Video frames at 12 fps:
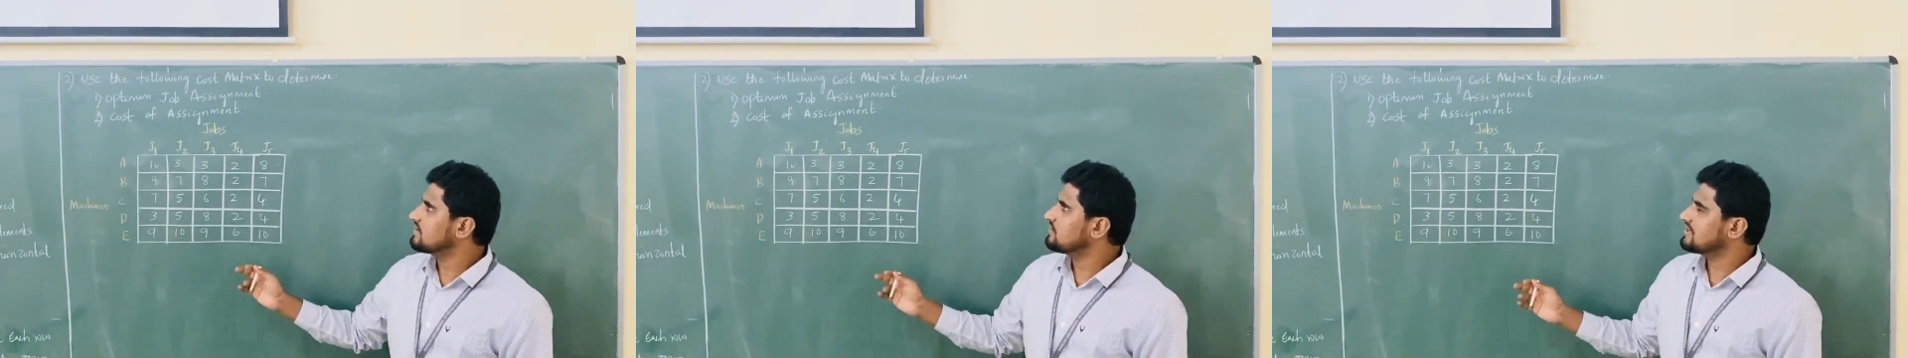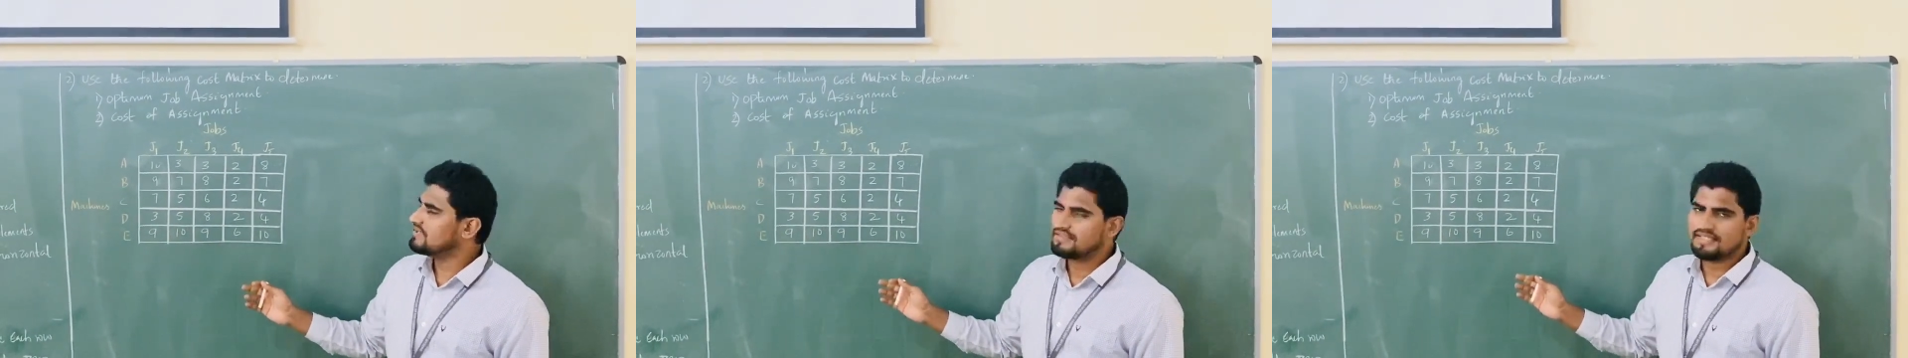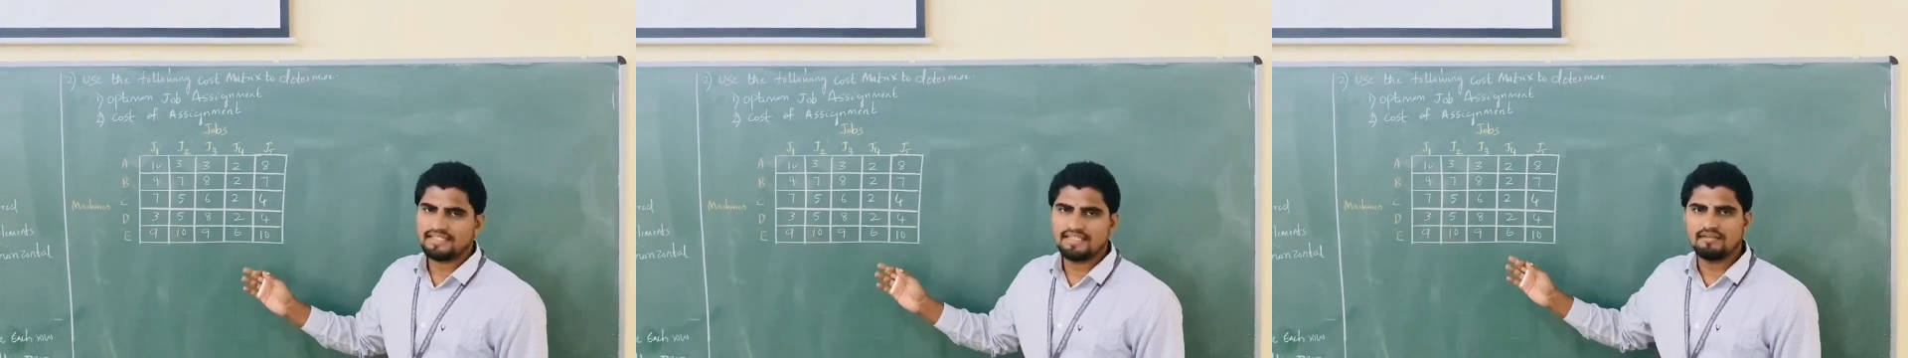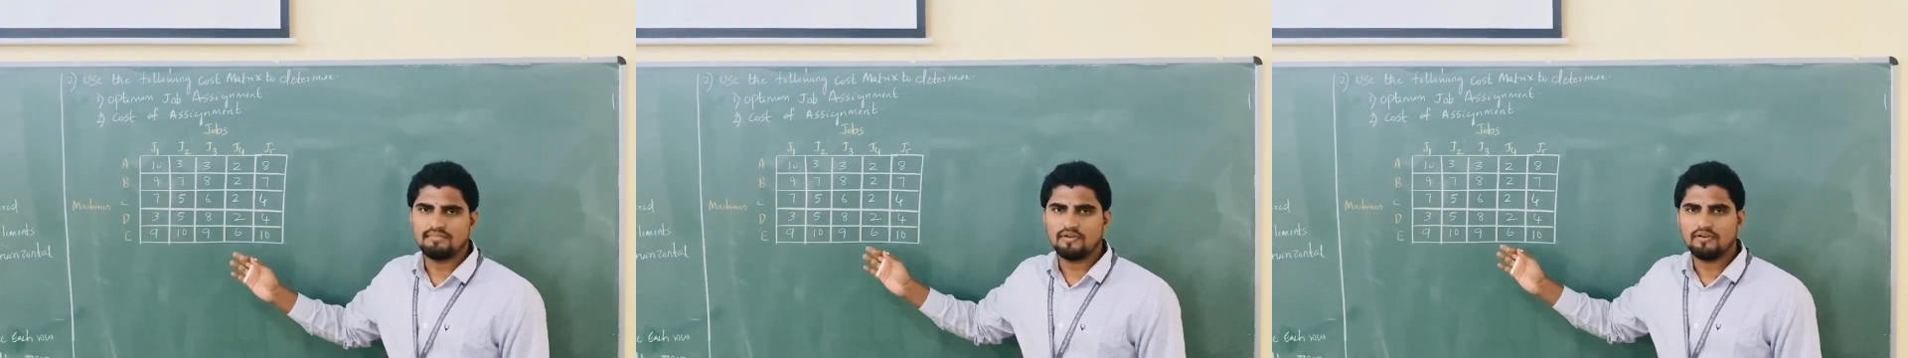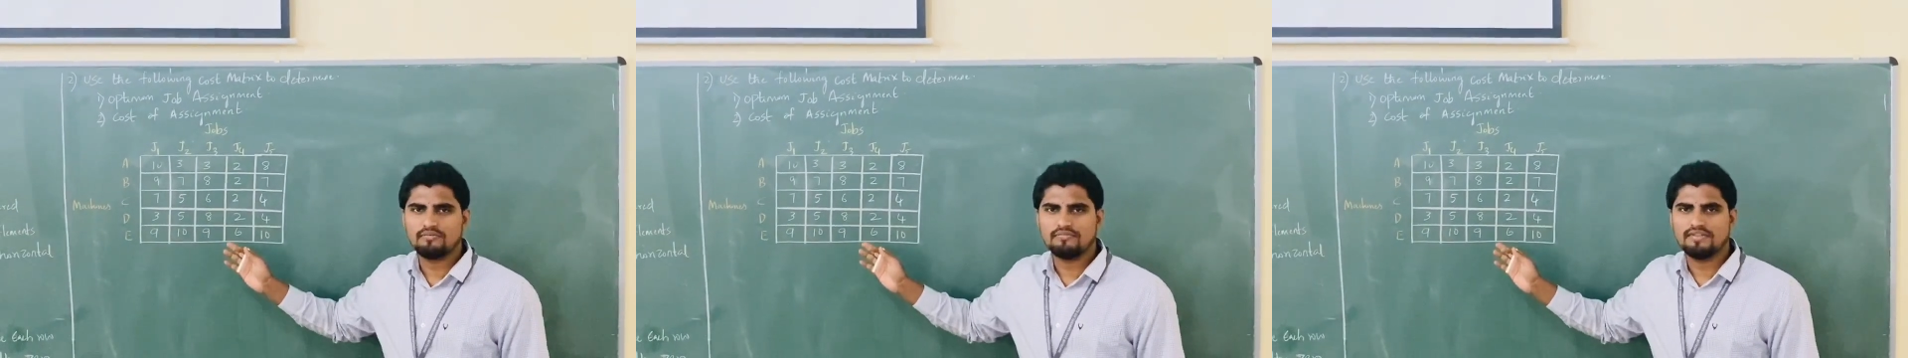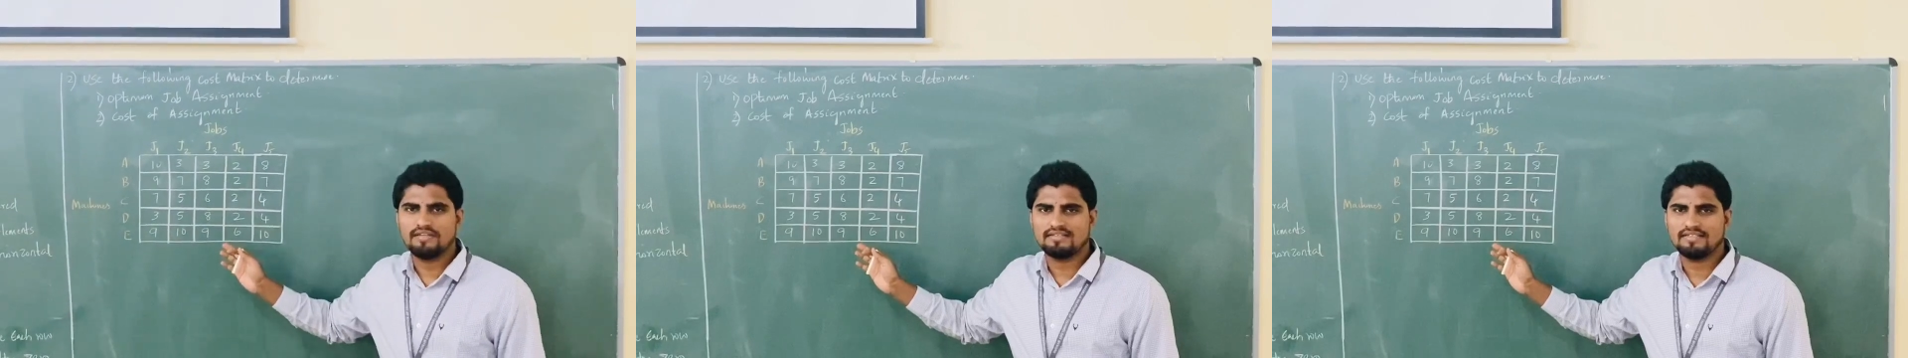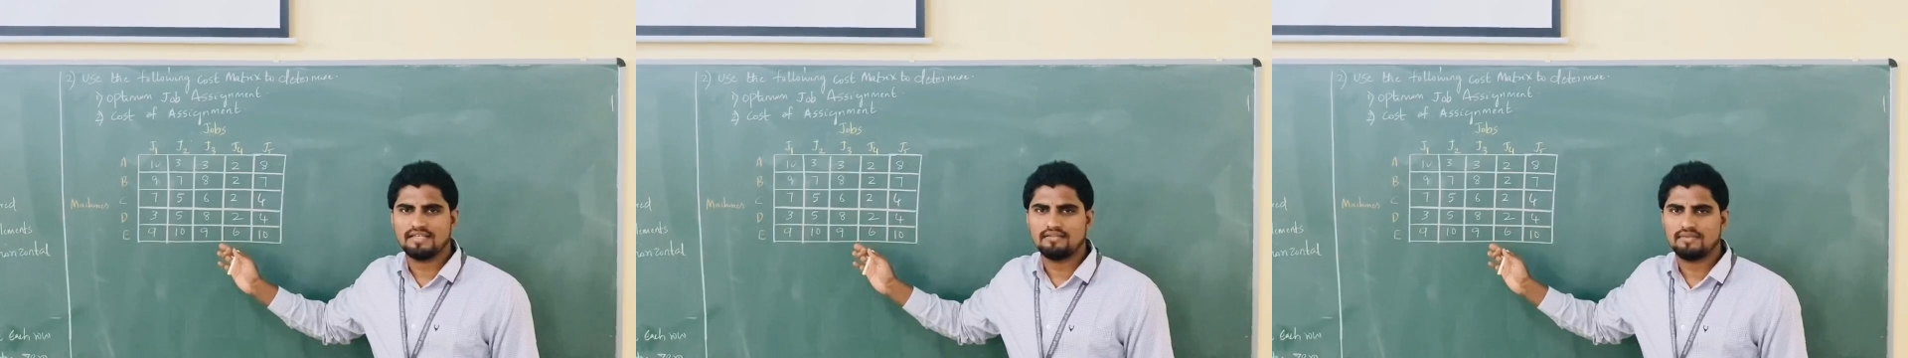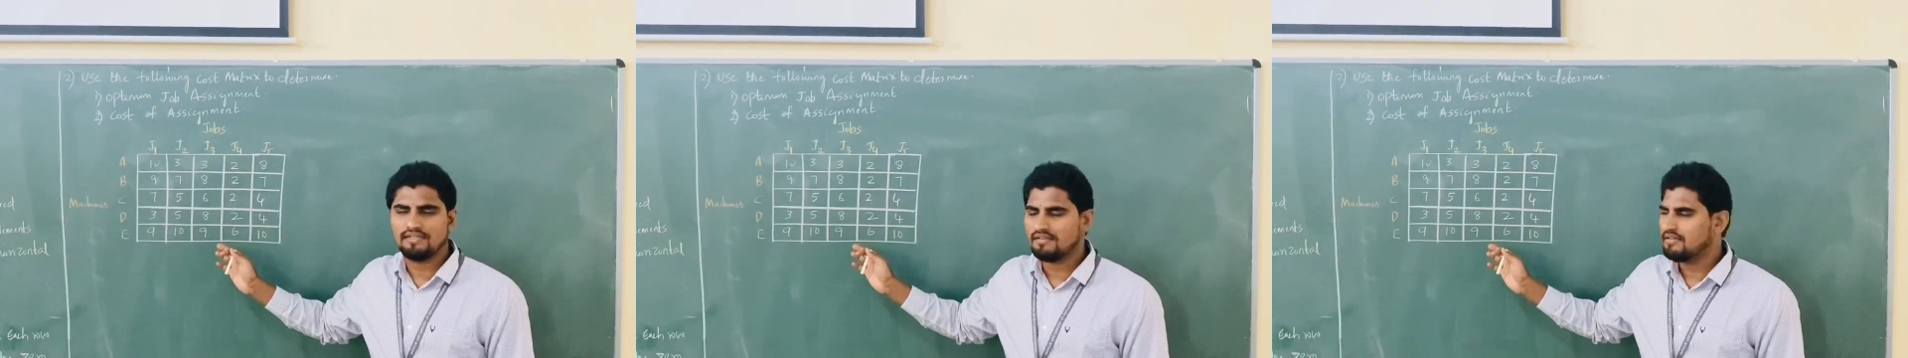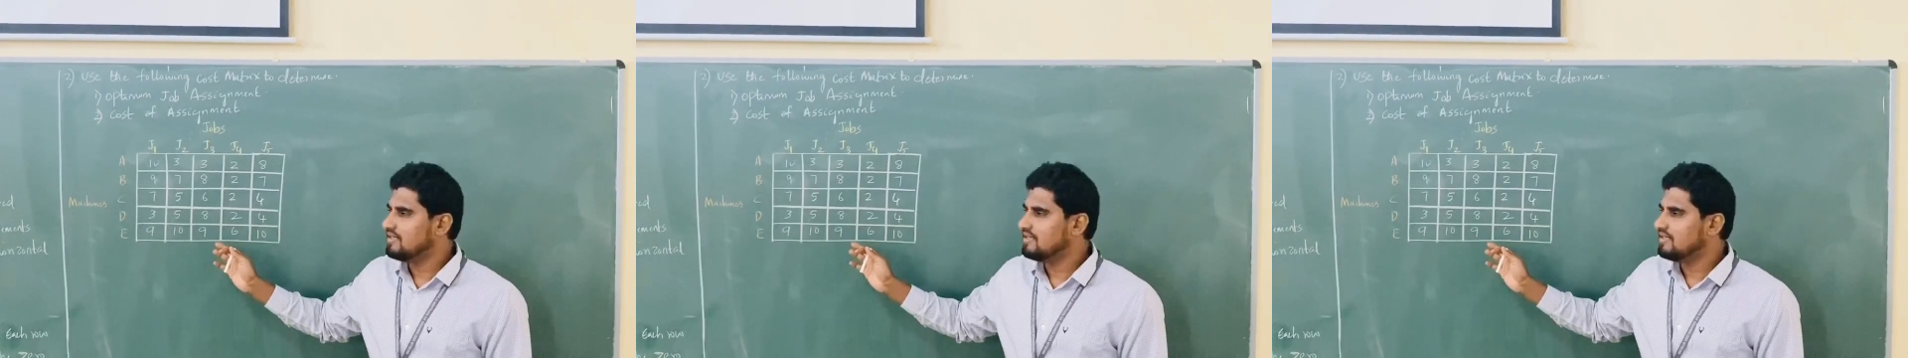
with the second problem, the assignment.